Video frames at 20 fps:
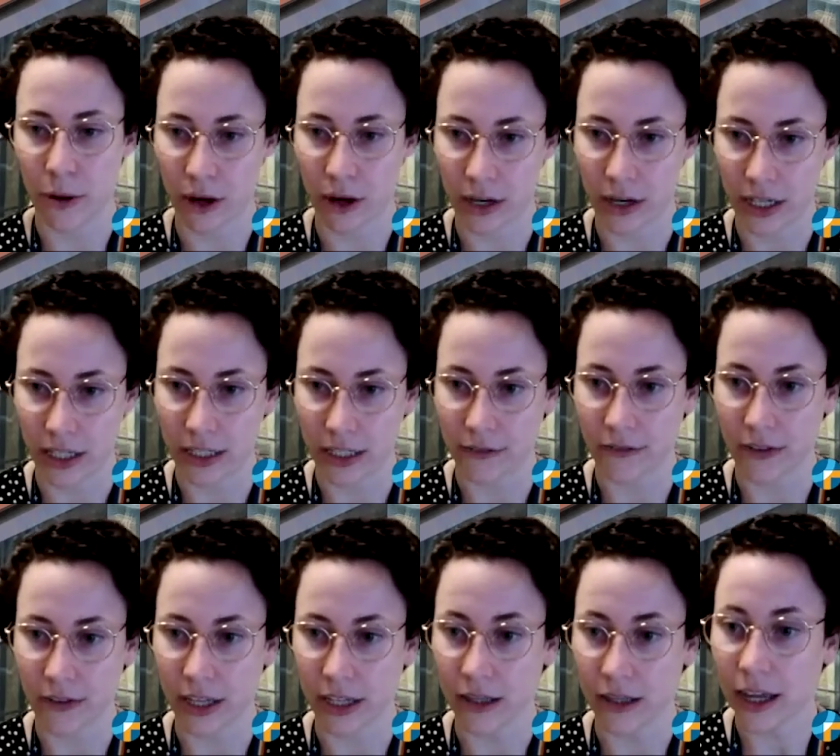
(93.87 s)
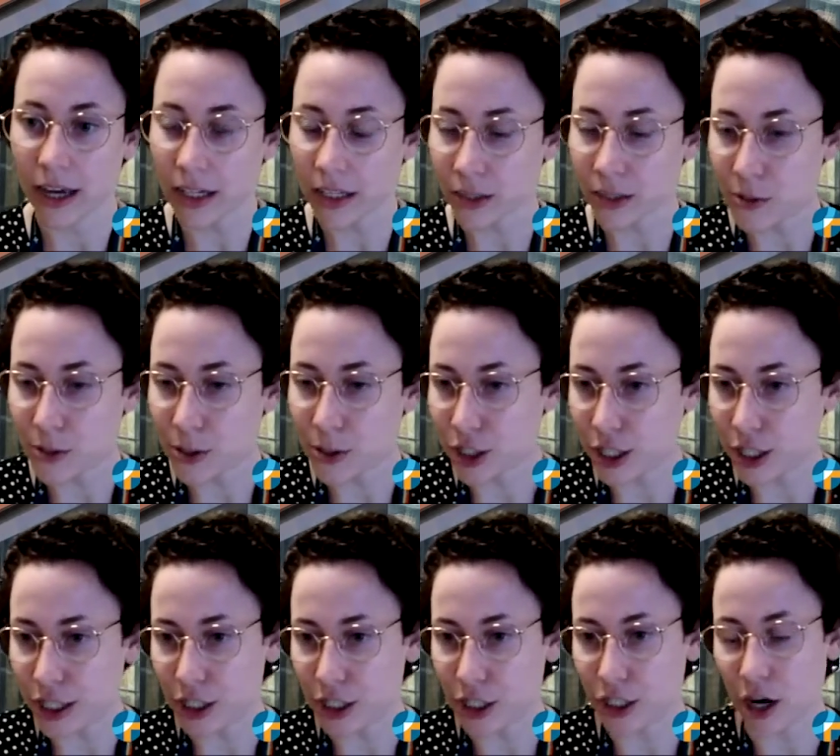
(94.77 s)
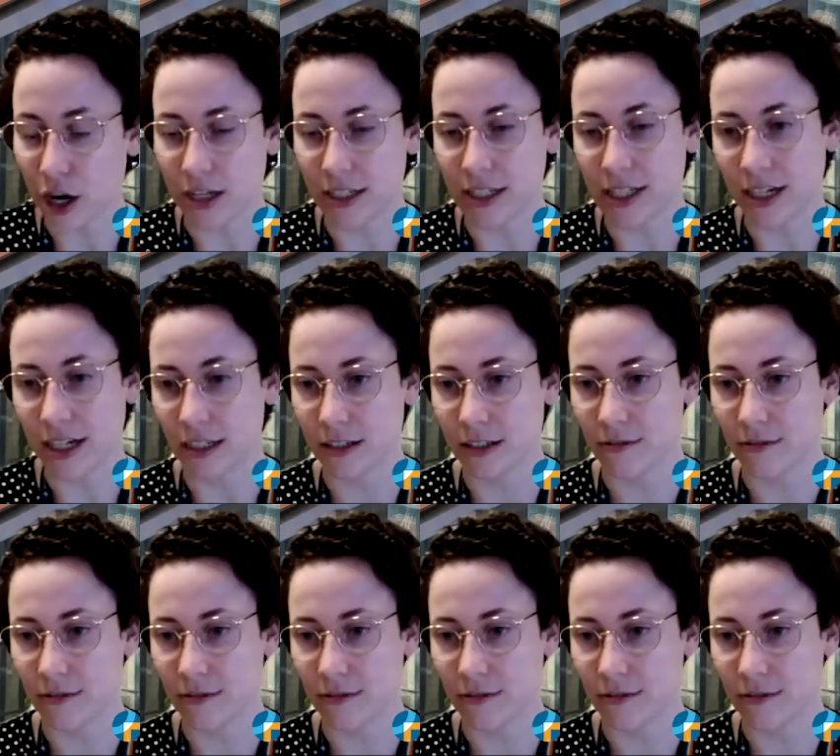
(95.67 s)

parties if they'd like to exchange contact